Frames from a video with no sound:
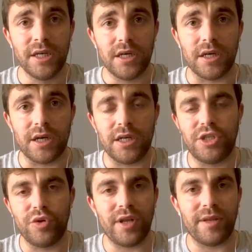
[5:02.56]
It's
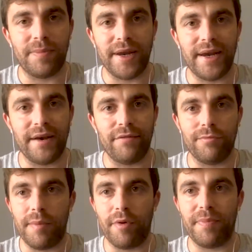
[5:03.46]
true that the player will
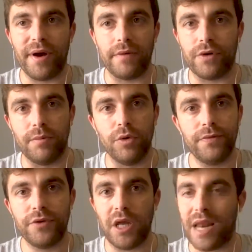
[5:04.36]
be prepared for the
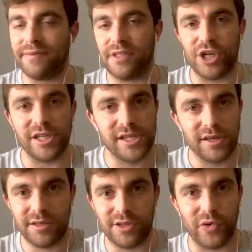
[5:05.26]
move. He loves Chelsea,
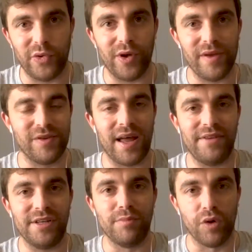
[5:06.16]
so he will love
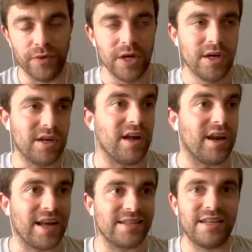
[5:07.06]
this move.
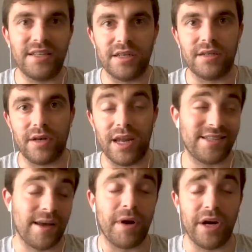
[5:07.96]
Last
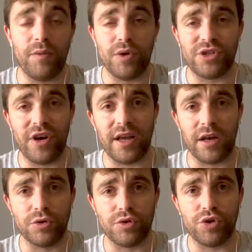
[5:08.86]
summer, he was really
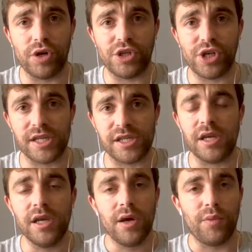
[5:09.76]
close to join Chelsea
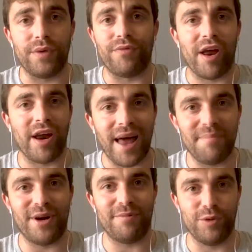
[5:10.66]
with Frank
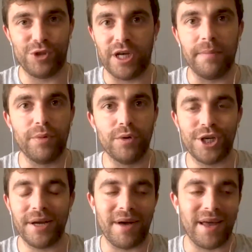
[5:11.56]
Lampard pushing and
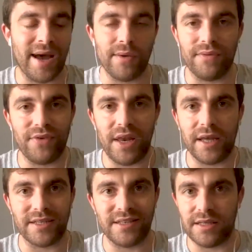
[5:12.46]
pushing, but now the feeling
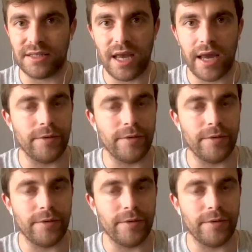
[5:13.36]
is still the same.